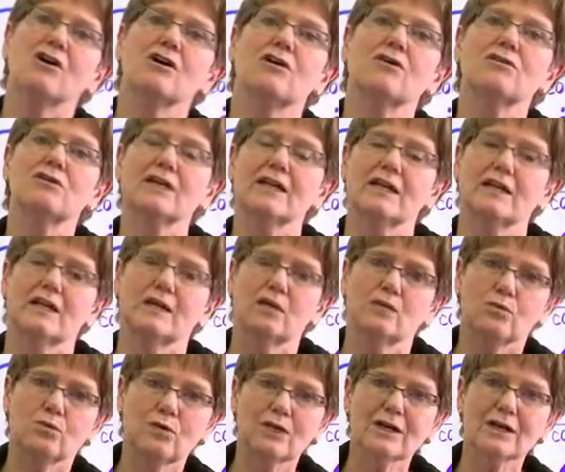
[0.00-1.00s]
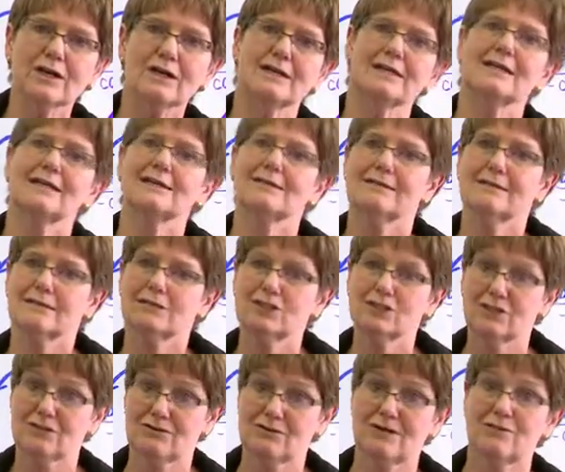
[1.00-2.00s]
okay, we got to get this
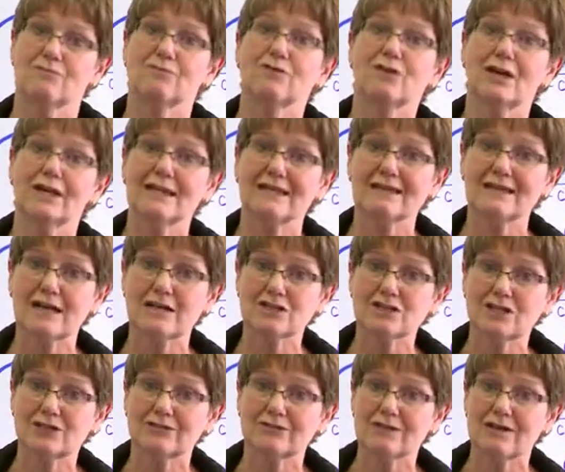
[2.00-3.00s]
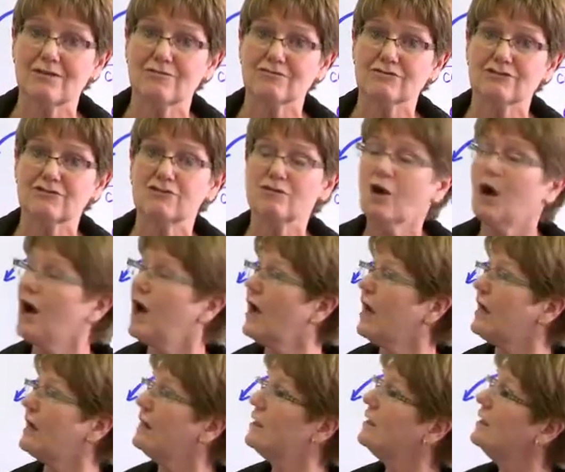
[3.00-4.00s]
sugar out. We got to get that sugar down. It's too high.